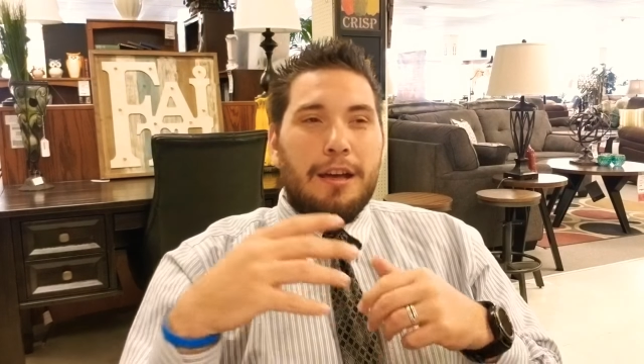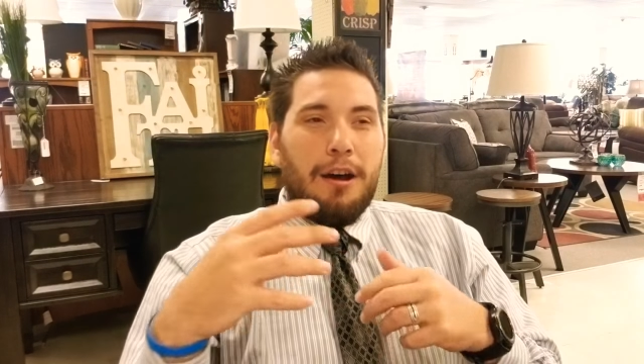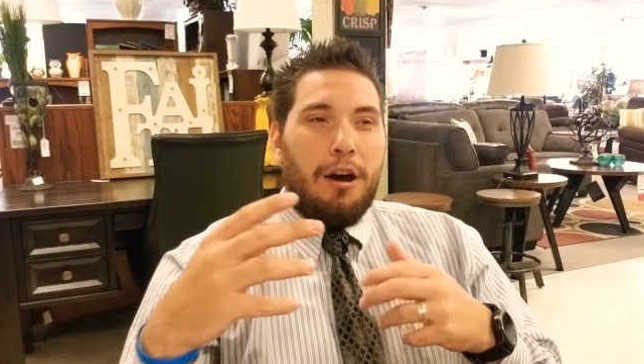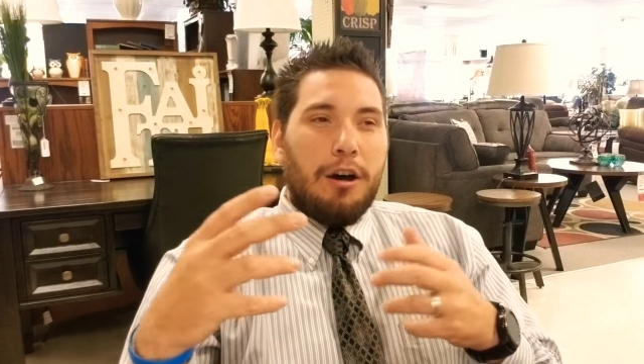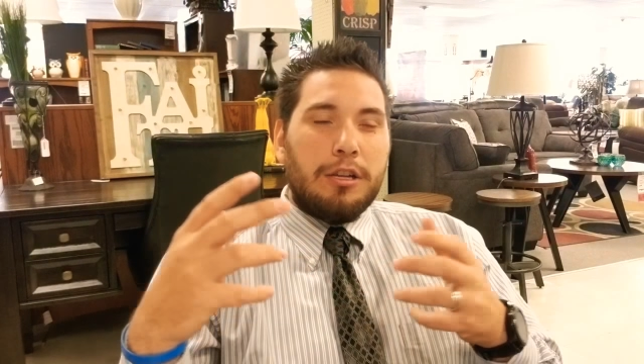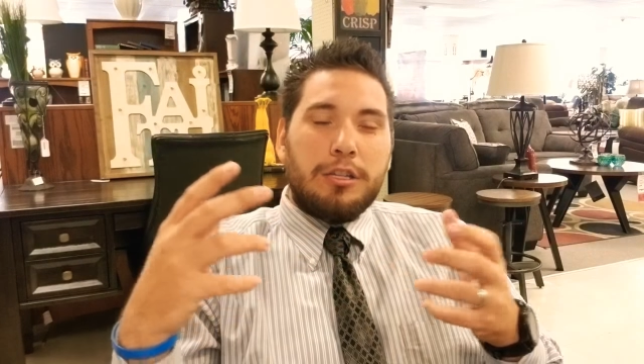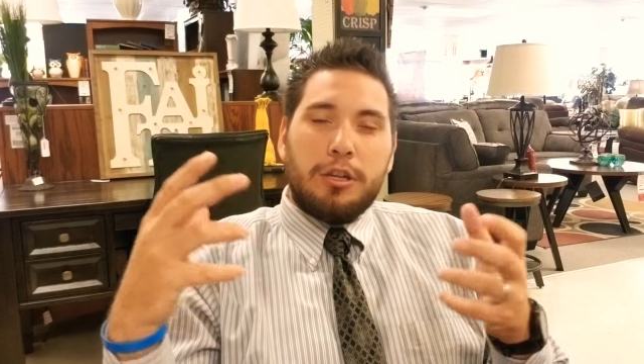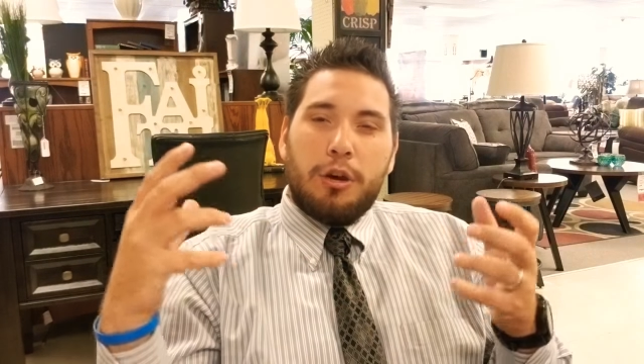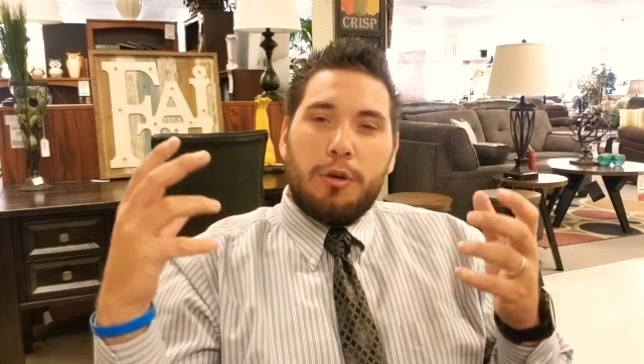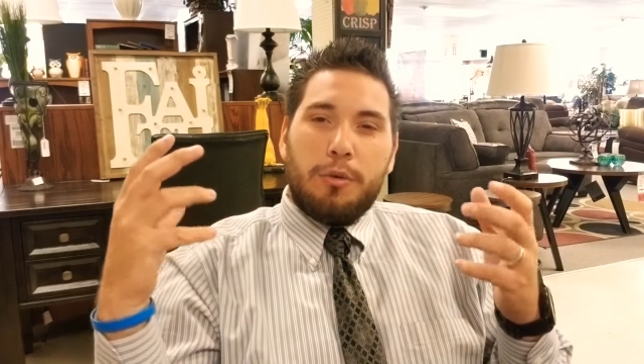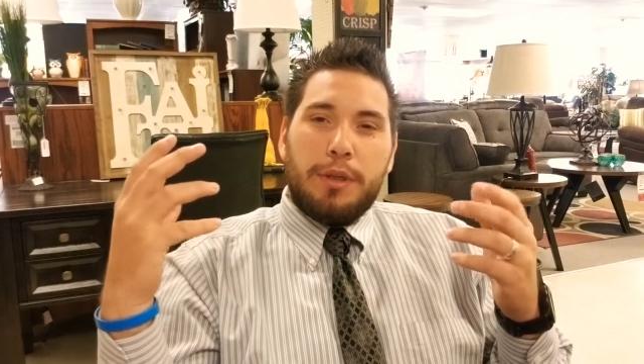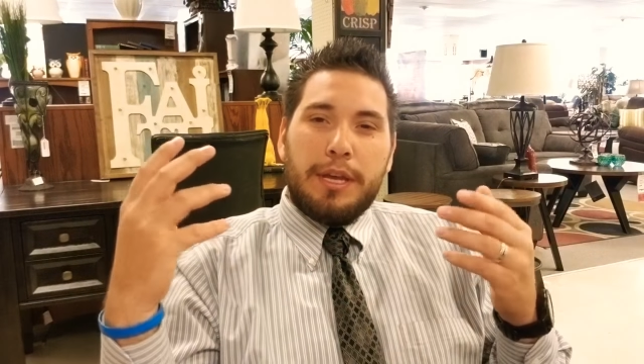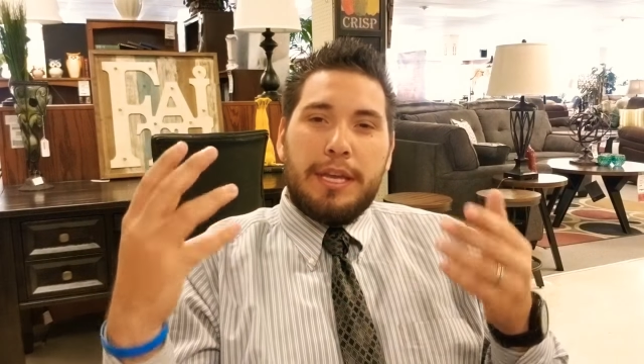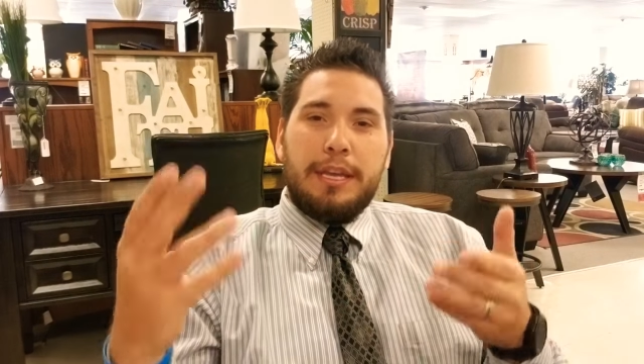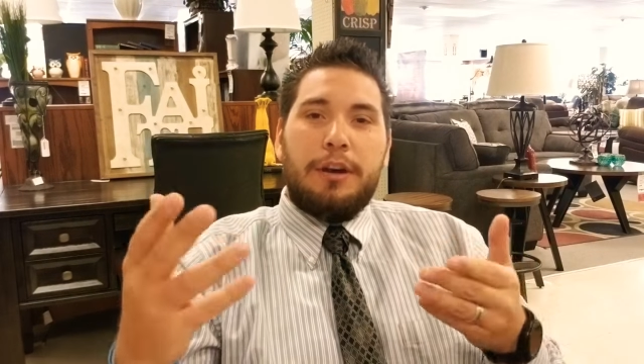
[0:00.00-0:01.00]
Also,
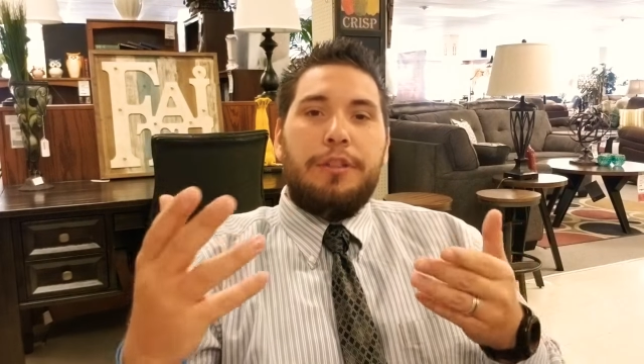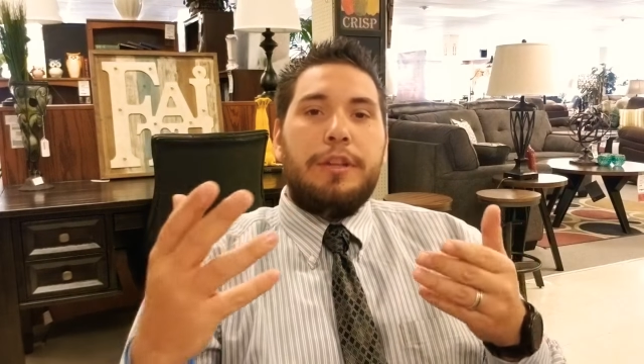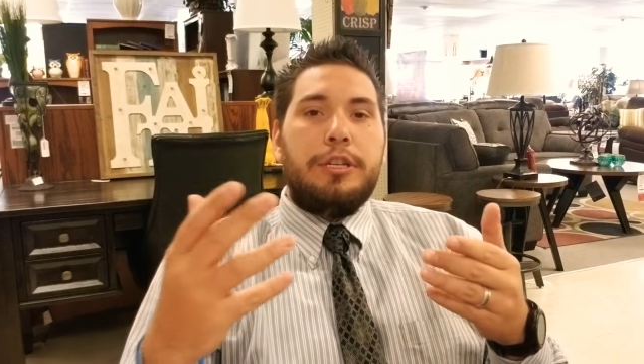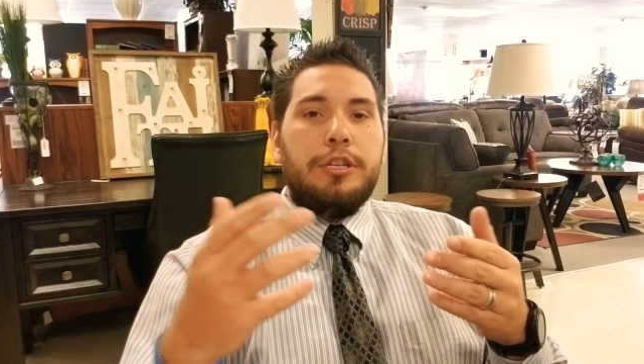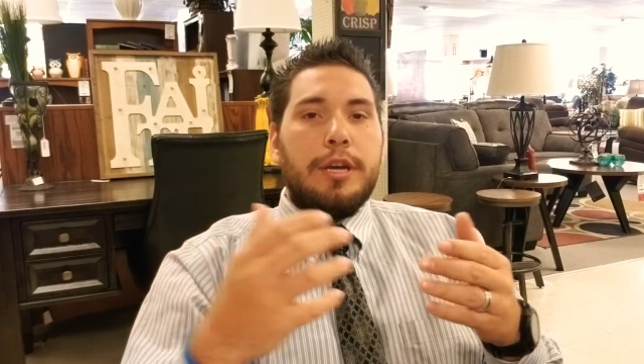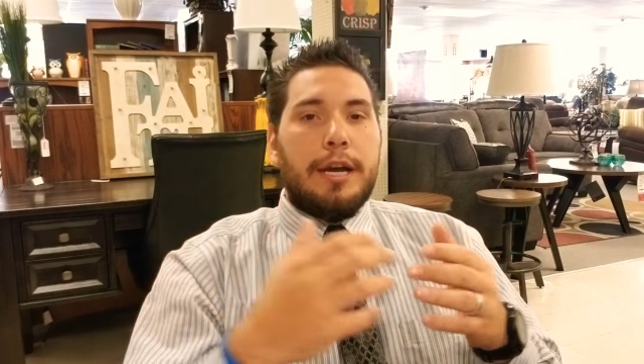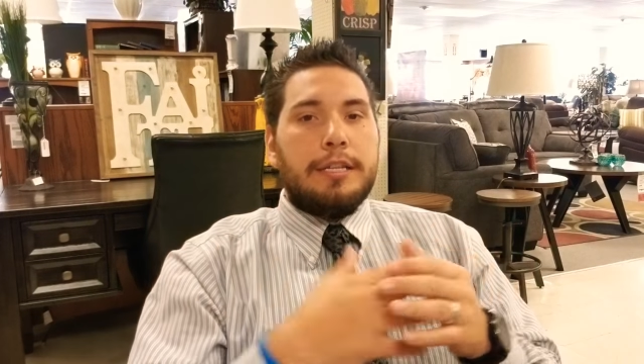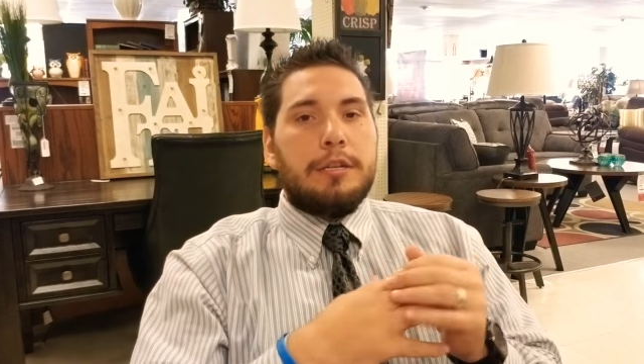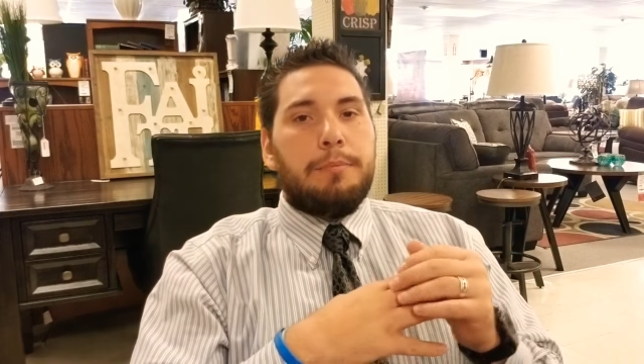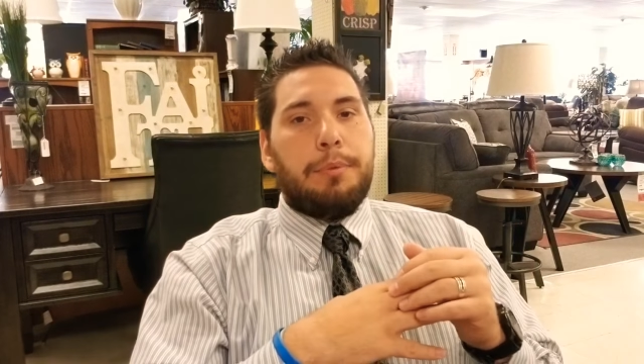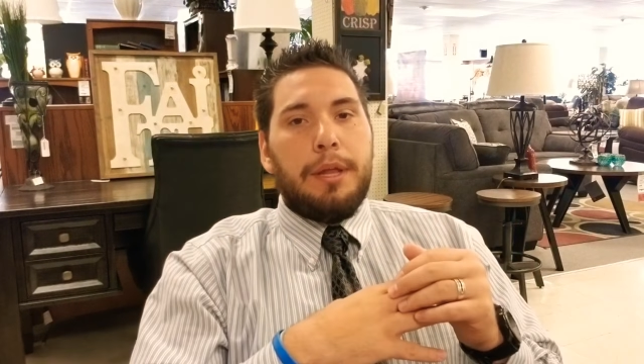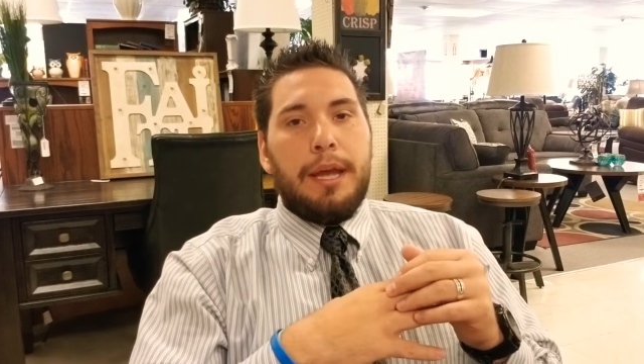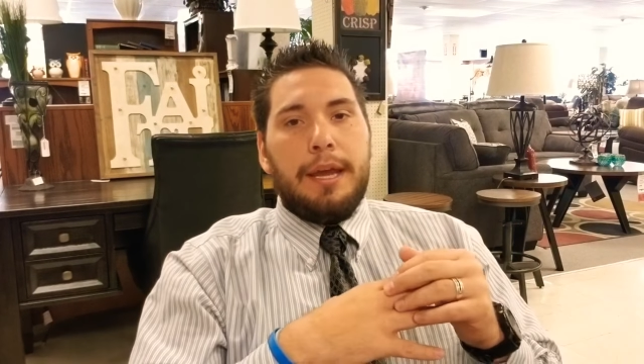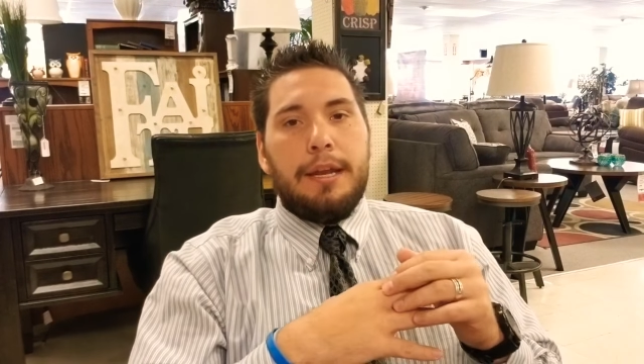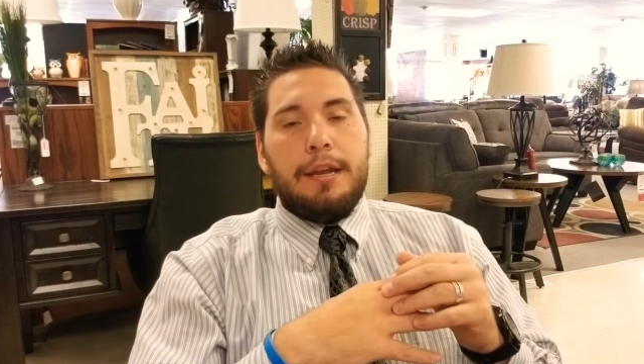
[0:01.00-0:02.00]
the guild that you guys are
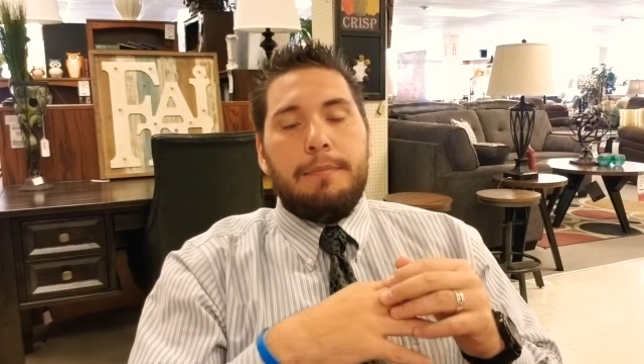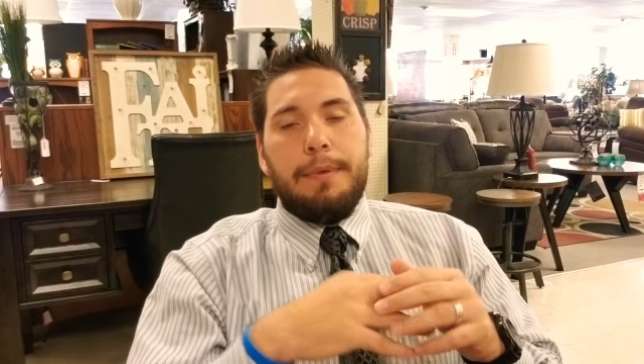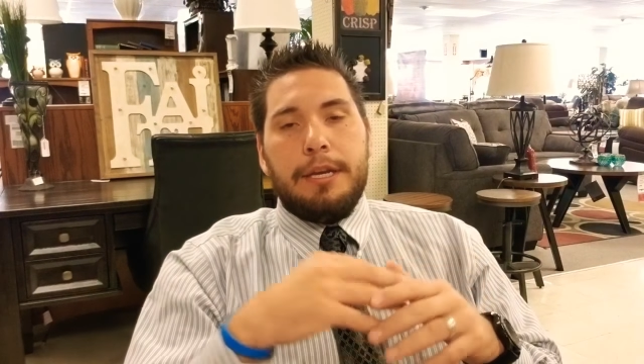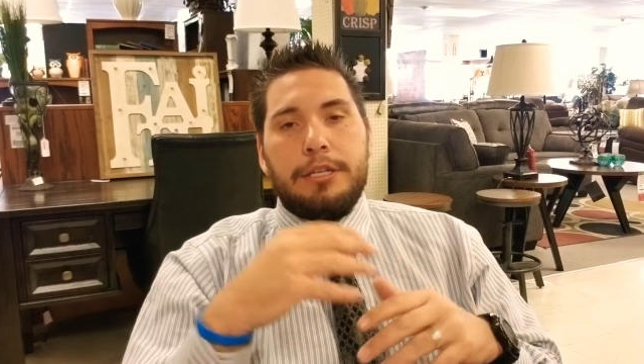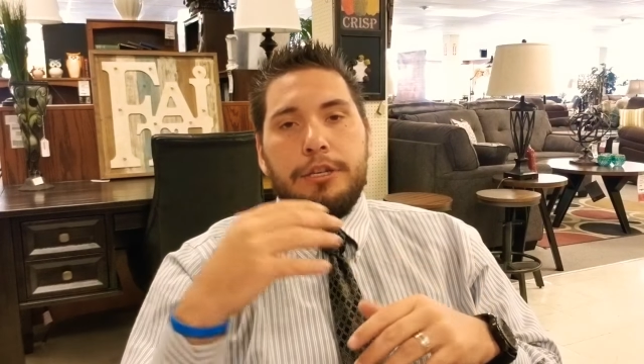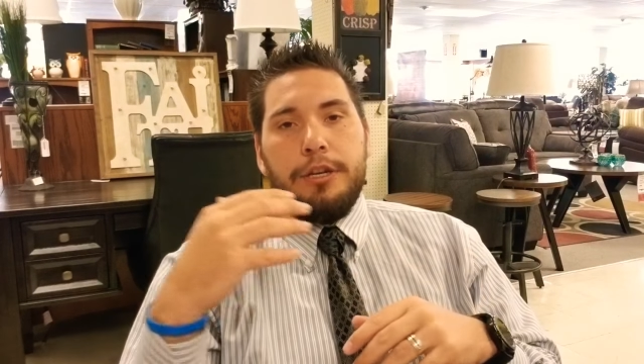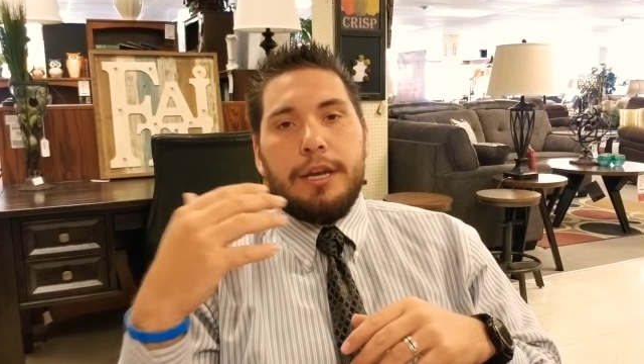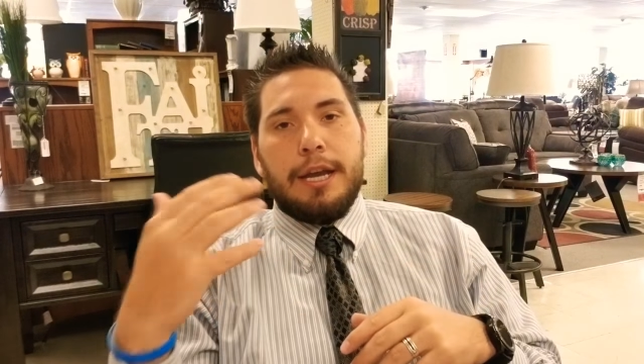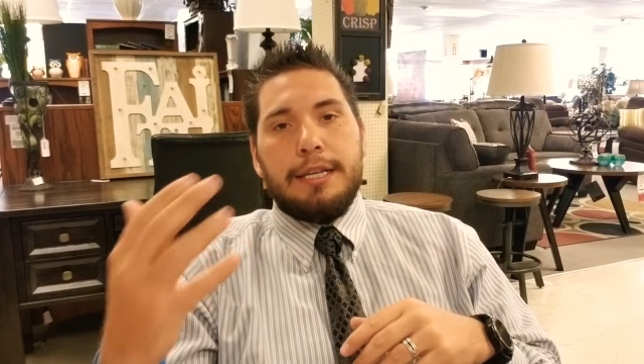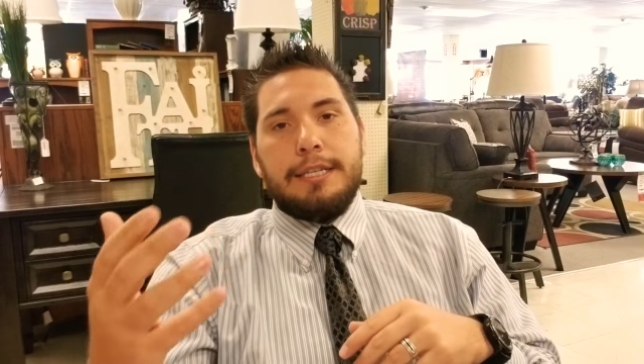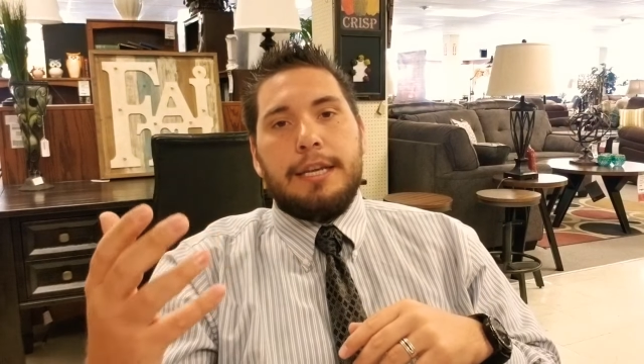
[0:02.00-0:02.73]
playing in, make sure you guys